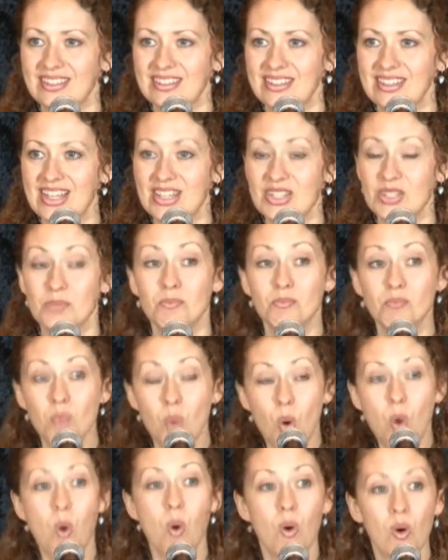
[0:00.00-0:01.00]
It's
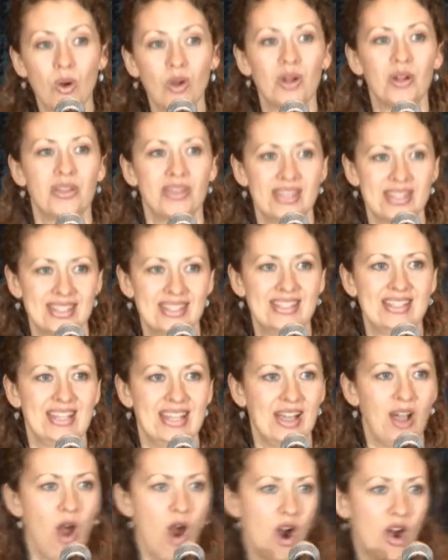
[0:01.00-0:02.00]
more than
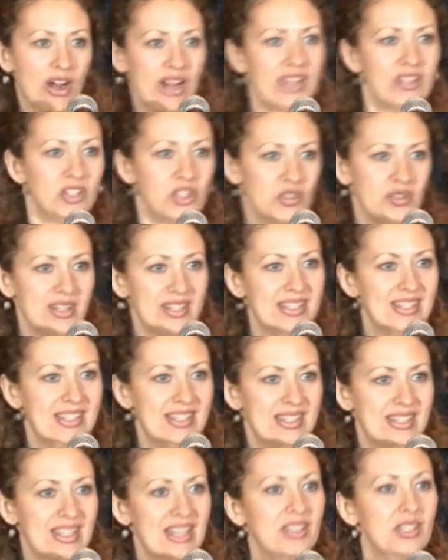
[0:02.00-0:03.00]
seeing our
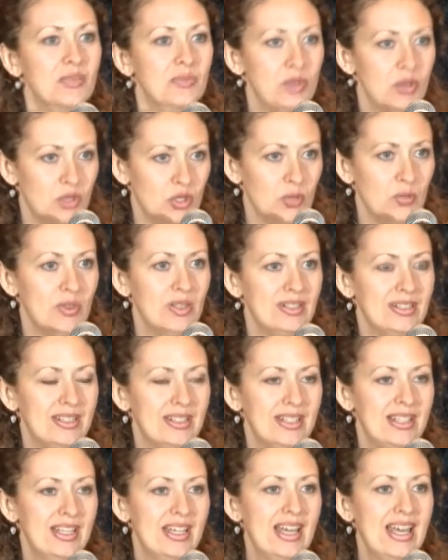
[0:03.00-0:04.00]
interests as mutual.
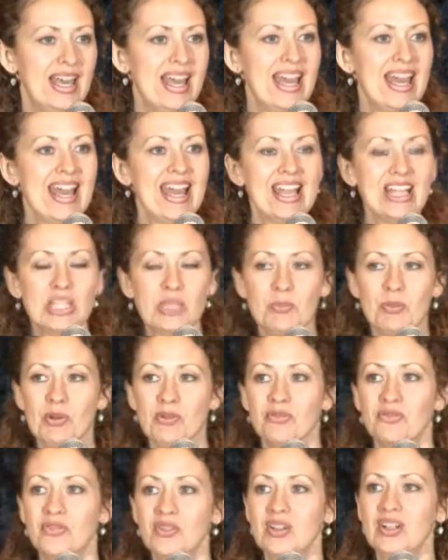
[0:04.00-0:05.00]
It's
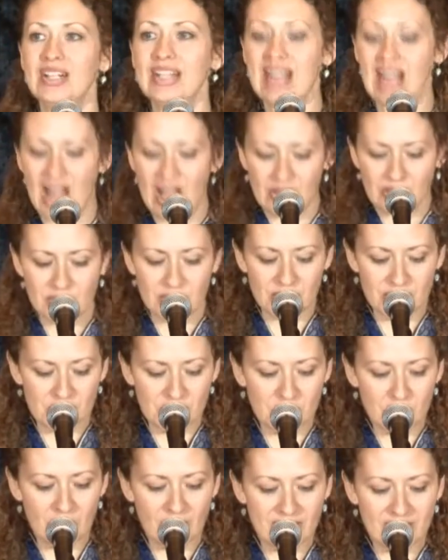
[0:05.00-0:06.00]
preferring others
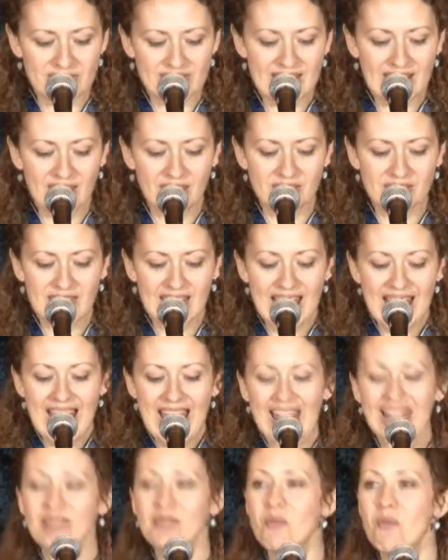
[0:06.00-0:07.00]
to ourselves.
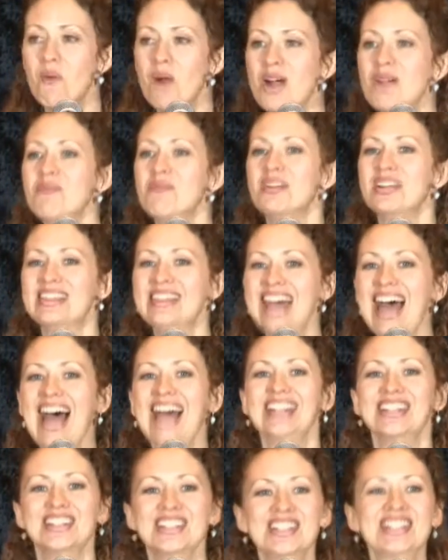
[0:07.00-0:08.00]
And what would
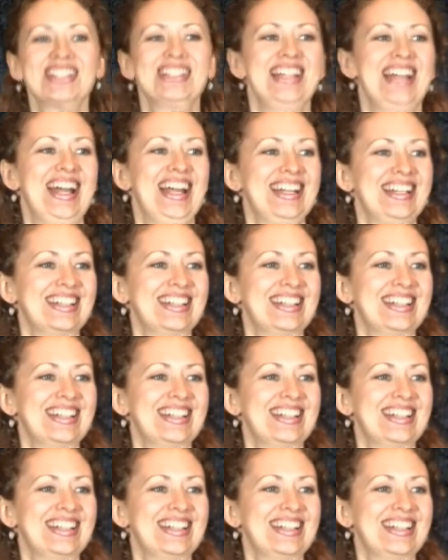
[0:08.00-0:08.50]
that look like?